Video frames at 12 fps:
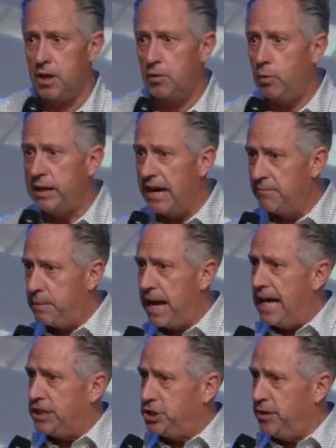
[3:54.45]
We have
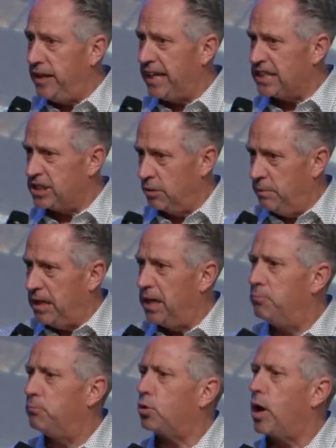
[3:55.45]
passion that gets a little bit
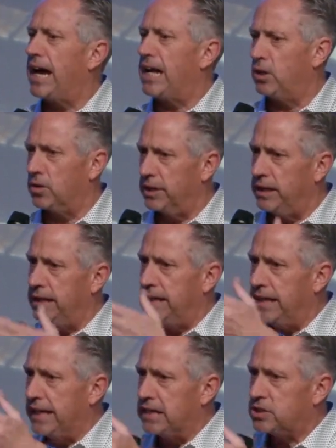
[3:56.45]
unbridled and it,
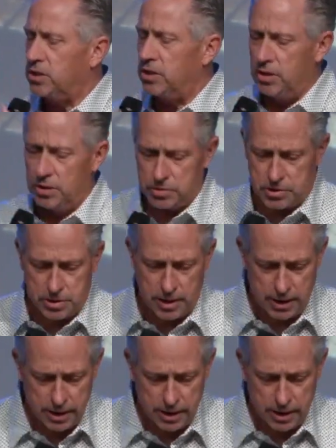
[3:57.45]
and it gets loose.